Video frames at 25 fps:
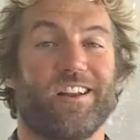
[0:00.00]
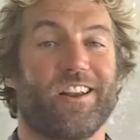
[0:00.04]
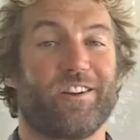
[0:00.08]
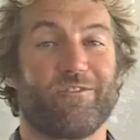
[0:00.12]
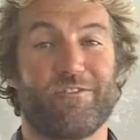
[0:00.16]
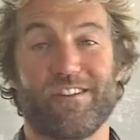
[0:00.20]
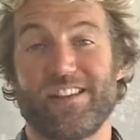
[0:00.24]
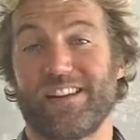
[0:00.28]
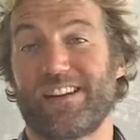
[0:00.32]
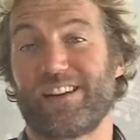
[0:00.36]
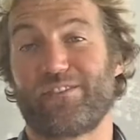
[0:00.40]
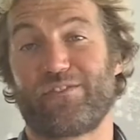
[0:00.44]
really,
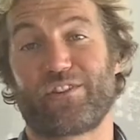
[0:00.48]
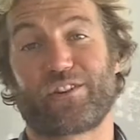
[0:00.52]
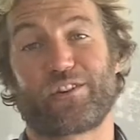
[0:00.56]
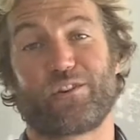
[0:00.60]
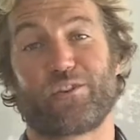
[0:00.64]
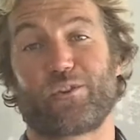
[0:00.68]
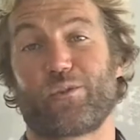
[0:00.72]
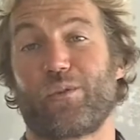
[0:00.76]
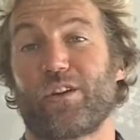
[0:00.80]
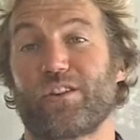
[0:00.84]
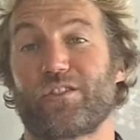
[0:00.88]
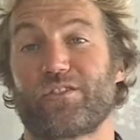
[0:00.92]
really
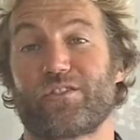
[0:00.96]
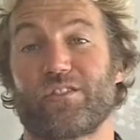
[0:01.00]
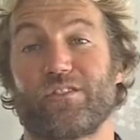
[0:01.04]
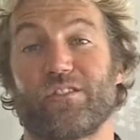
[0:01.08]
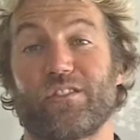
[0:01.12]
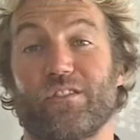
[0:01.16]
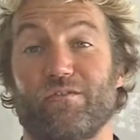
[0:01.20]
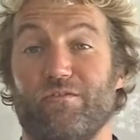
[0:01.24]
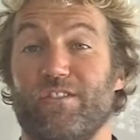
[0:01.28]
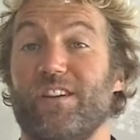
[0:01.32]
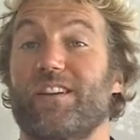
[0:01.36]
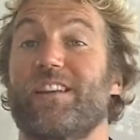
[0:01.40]
difficult
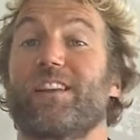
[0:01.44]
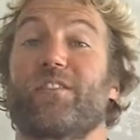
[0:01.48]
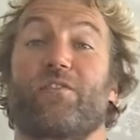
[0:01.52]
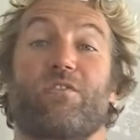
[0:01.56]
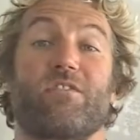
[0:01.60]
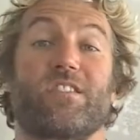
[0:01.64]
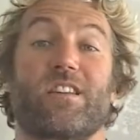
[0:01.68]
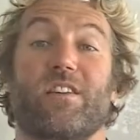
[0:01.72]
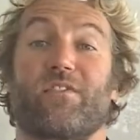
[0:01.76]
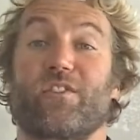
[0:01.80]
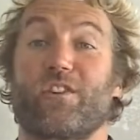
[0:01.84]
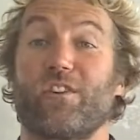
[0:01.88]
question that really is
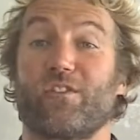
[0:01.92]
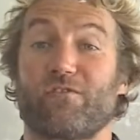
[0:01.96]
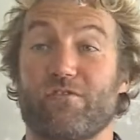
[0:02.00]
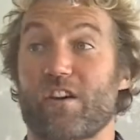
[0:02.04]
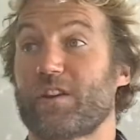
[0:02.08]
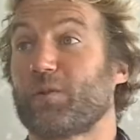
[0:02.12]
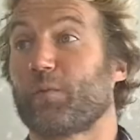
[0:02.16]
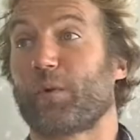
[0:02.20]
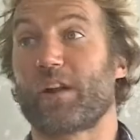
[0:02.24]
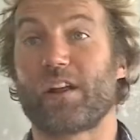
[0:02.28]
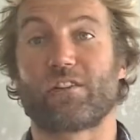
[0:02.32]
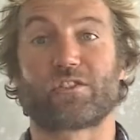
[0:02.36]
very difficult for
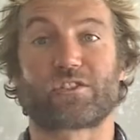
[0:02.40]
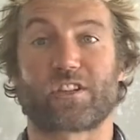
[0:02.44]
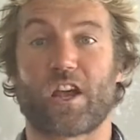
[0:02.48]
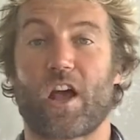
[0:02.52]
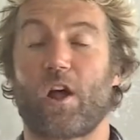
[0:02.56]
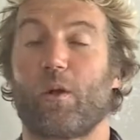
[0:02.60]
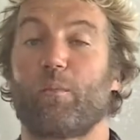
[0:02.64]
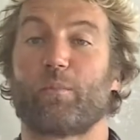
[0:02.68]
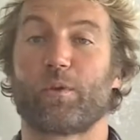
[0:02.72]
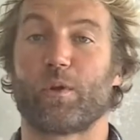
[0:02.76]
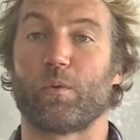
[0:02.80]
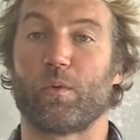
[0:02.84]
anyone else to
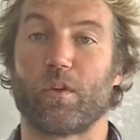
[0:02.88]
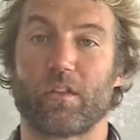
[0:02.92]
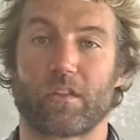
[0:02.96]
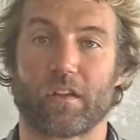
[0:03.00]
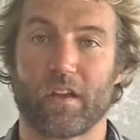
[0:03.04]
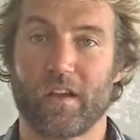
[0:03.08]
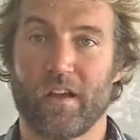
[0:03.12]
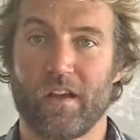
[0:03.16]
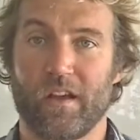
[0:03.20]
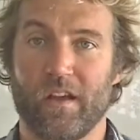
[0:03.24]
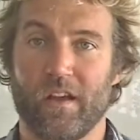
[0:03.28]
help you with